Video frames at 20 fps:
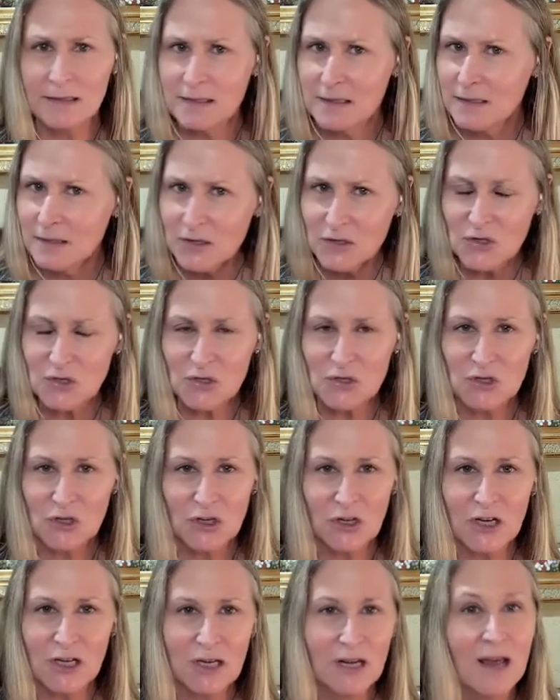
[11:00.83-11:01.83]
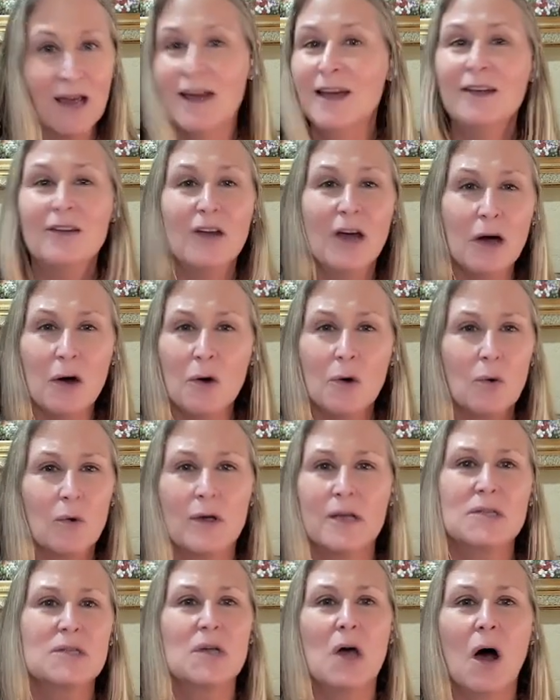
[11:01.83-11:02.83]
this is good, no,
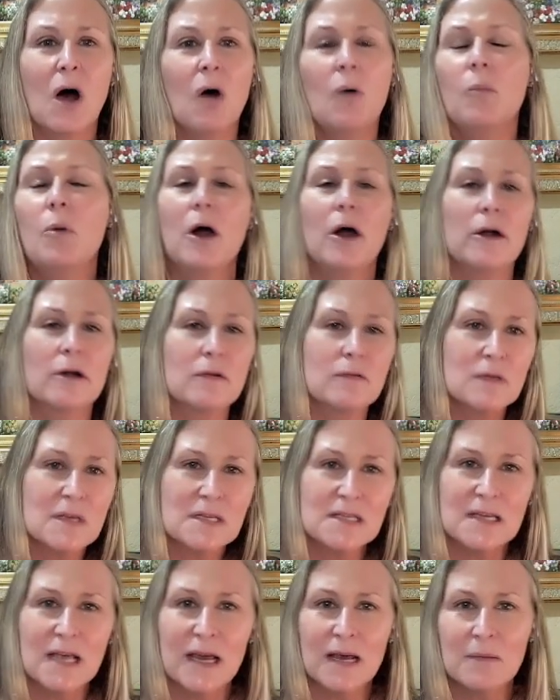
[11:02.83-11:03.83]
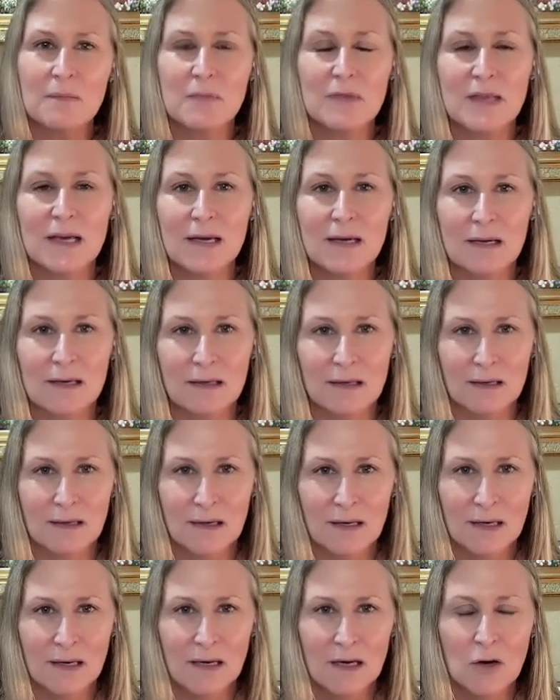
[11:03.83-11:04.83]
it's all part of the same thing.
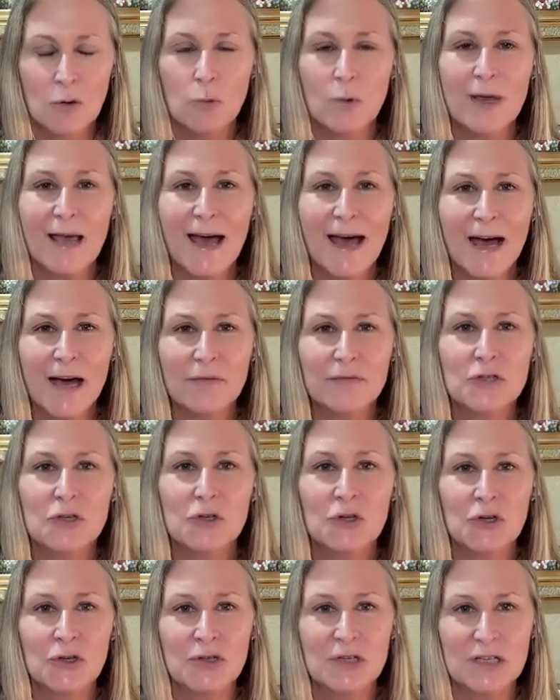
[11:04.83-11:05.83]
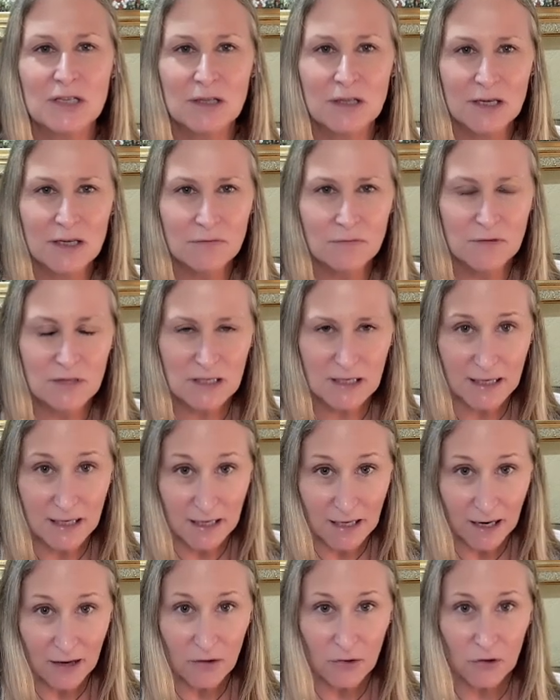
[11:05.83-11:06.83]
We have to learn to live
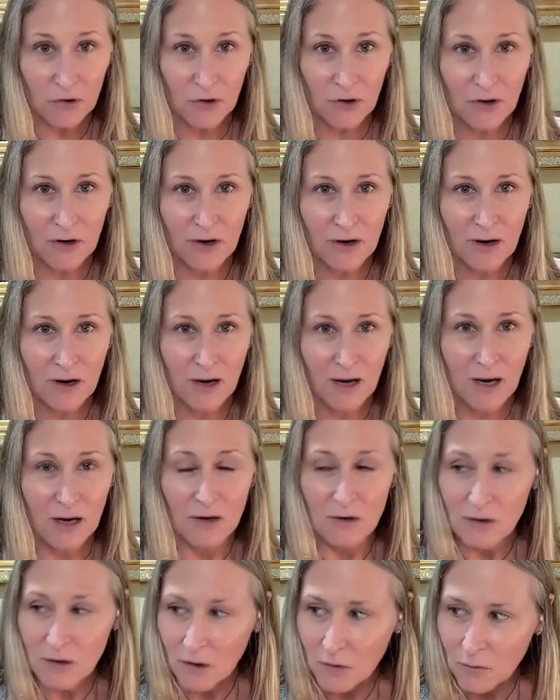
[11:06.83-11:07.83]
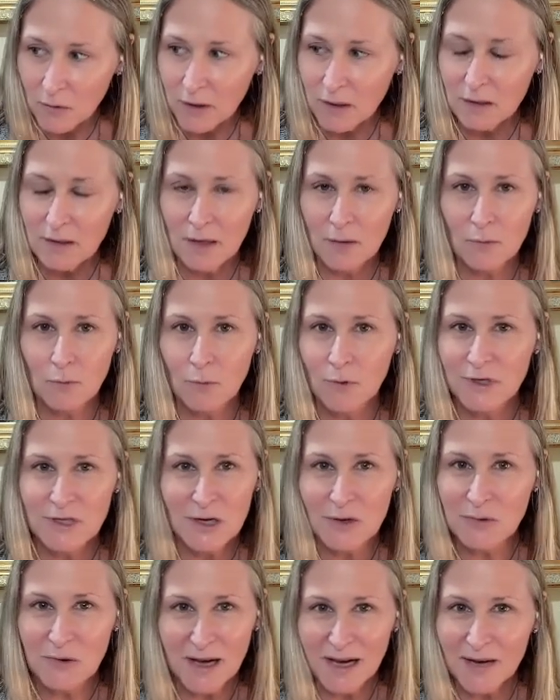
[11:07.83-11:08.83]
together, knowing that we
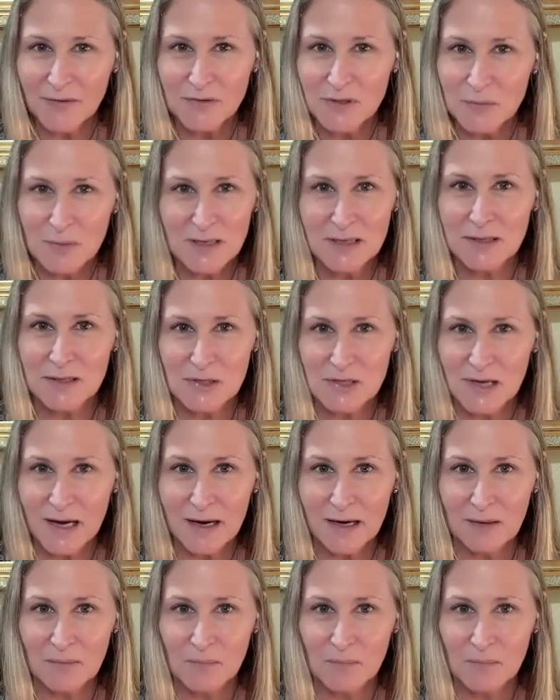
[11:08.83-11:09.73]
don't have to be the same.